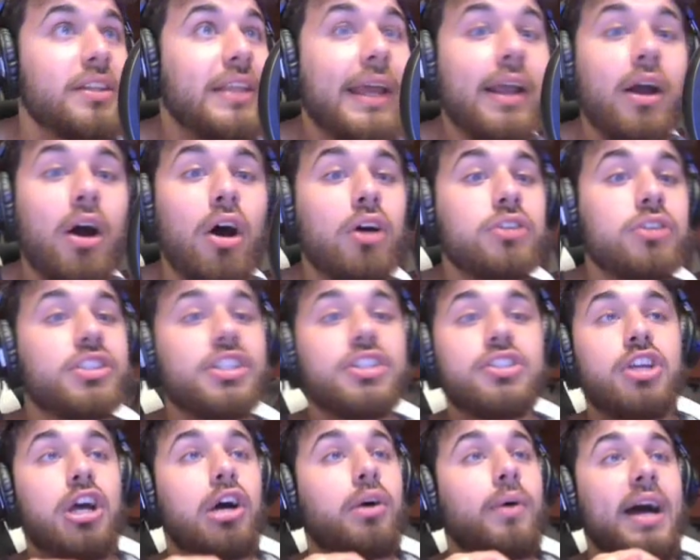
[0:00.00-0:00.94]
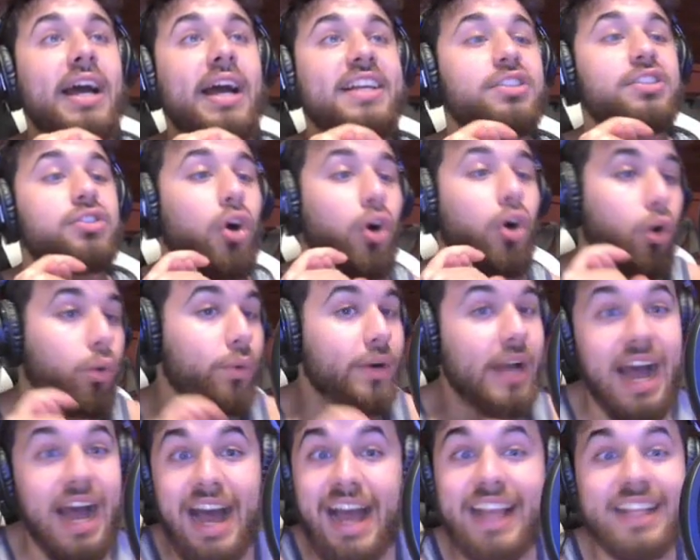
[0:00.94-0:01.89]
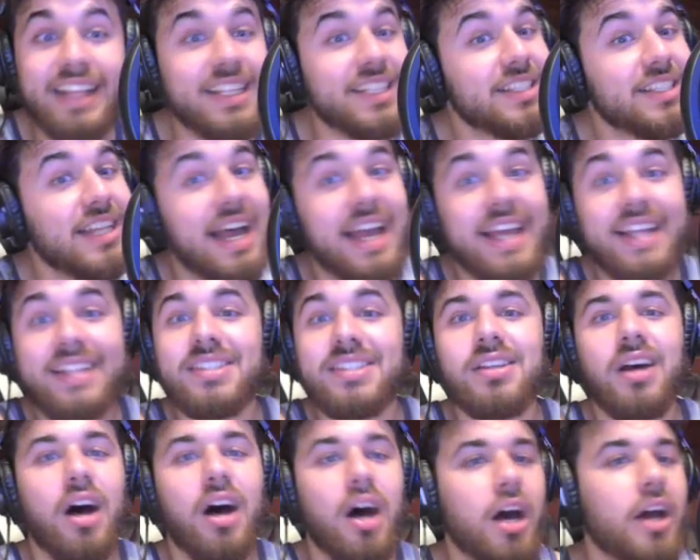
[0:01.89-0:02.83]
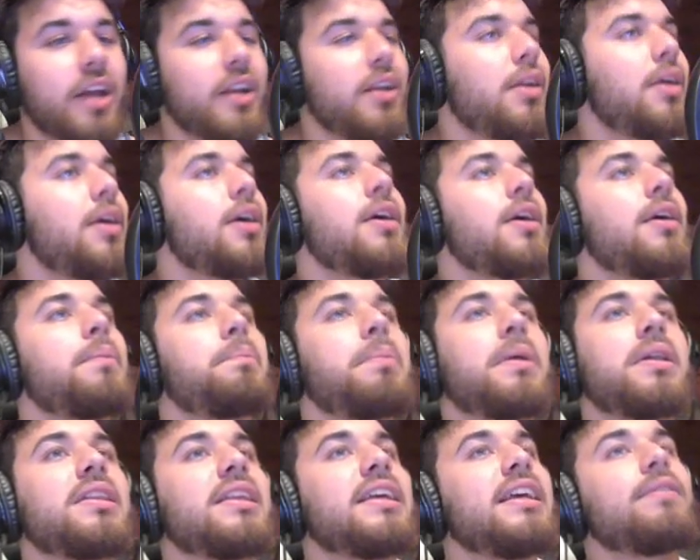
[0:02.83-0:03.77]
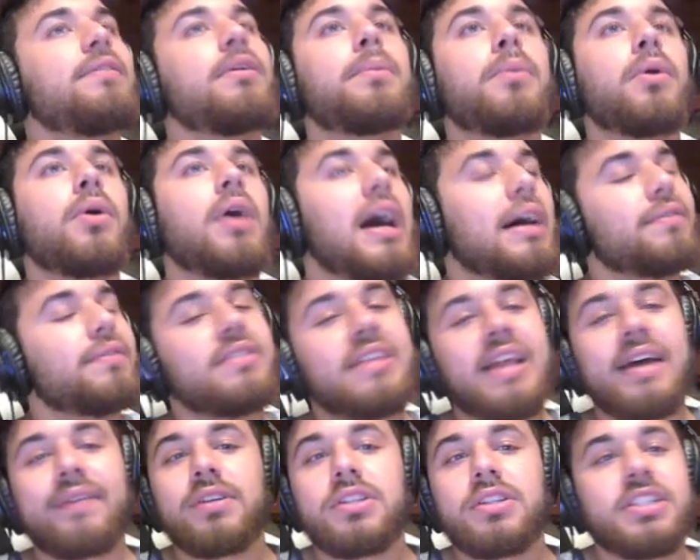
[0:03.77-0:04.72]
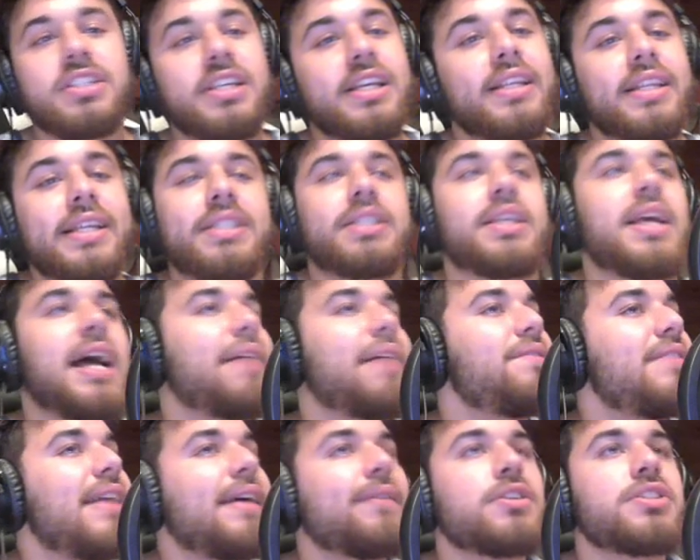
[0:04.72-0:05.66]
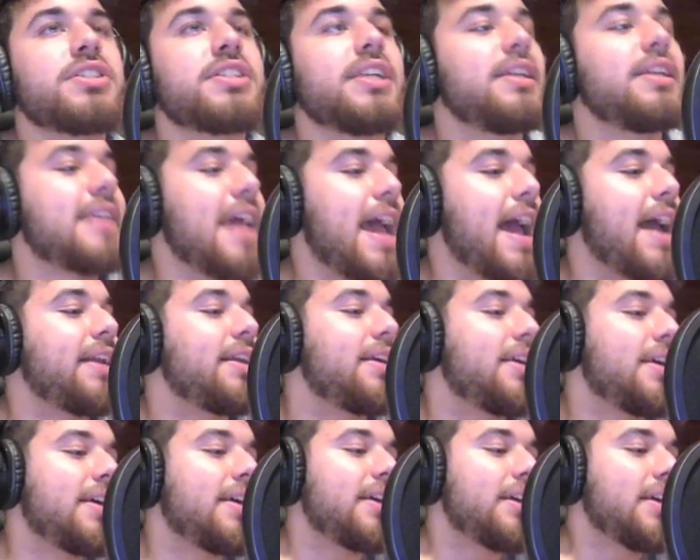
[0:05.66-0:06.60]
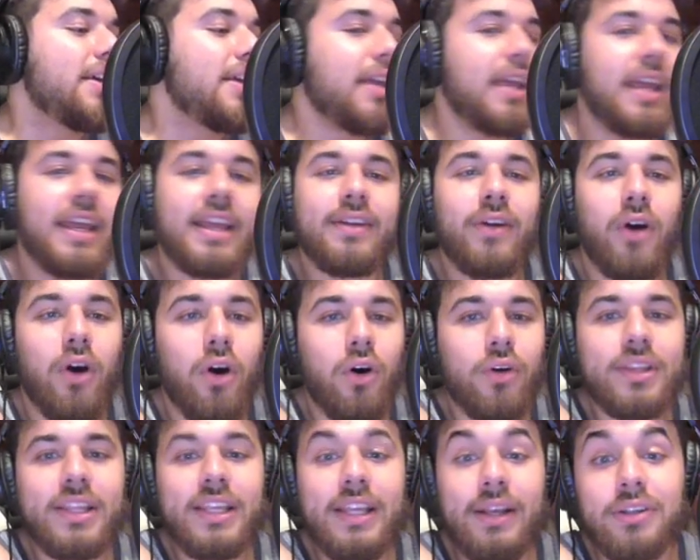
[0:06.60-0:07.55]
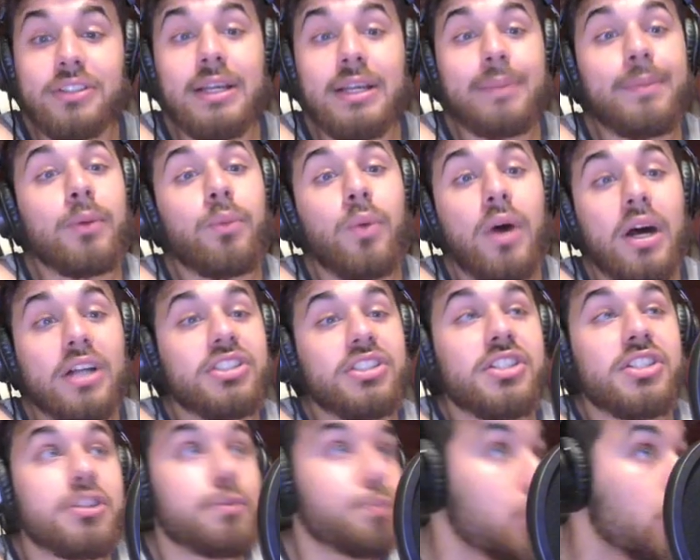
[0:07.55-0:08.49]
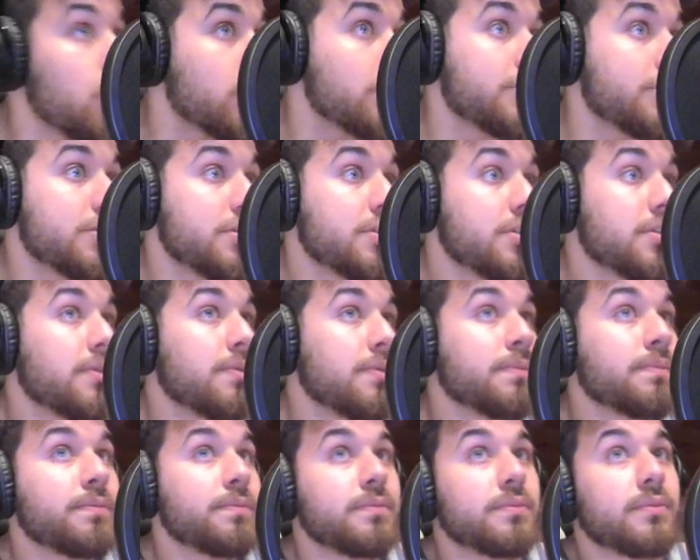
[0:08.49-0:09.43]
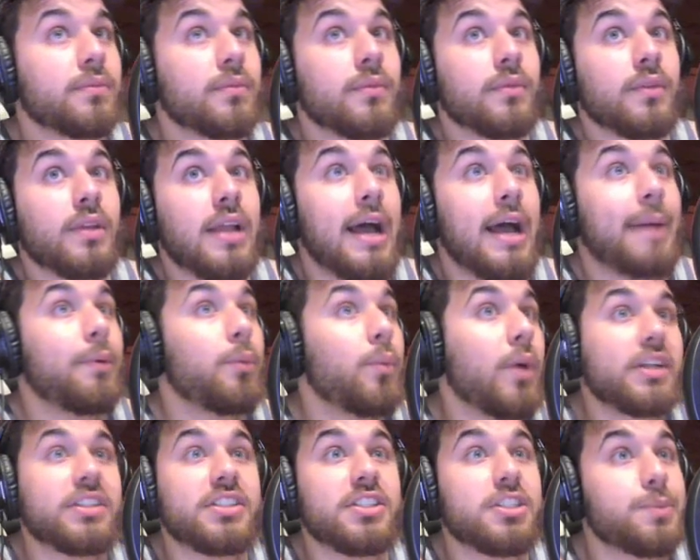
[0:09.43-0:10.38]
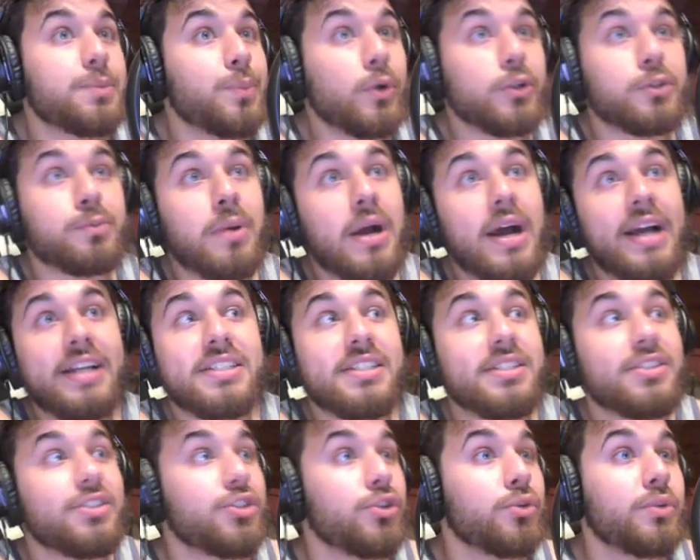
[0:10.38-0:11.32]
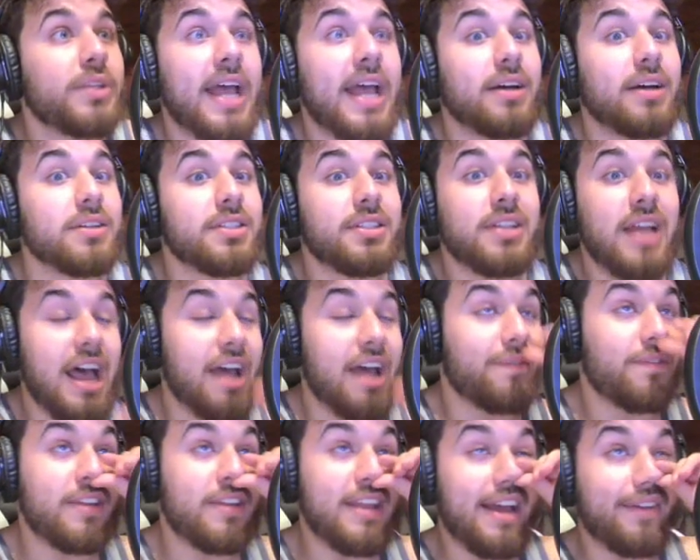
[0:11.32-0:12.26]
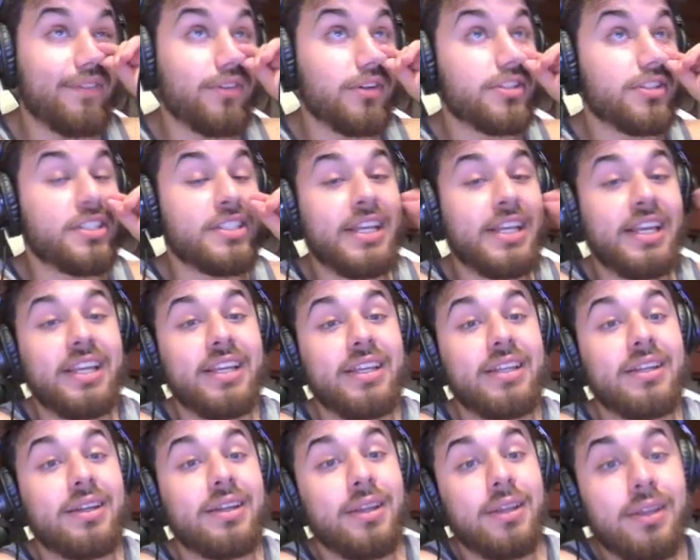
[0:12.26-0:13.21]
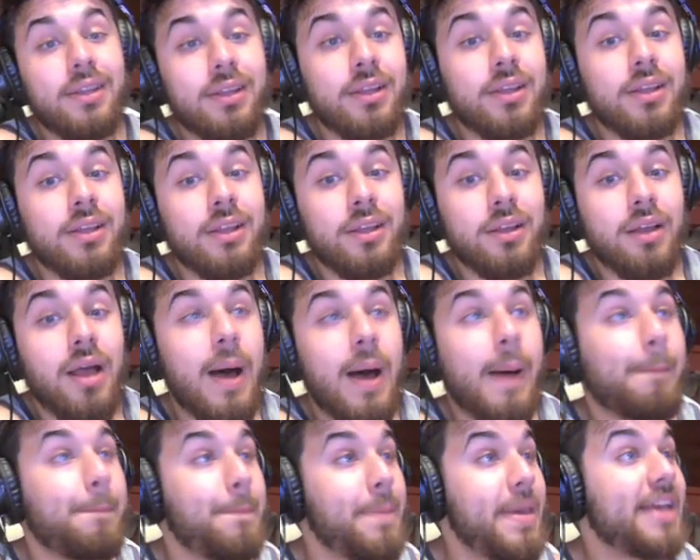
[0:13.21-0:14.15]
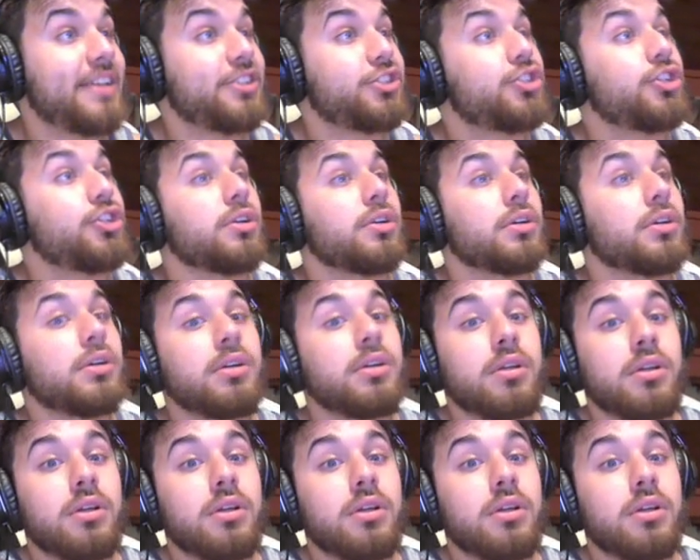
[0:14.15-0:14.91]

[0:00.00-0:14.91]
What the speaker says: they all just go ice cold. It's unbelievable. I've never seen this. I've never seen that in all the years I've been watching sports. I've been watching sports probably since 2000. I've never seen a pitcher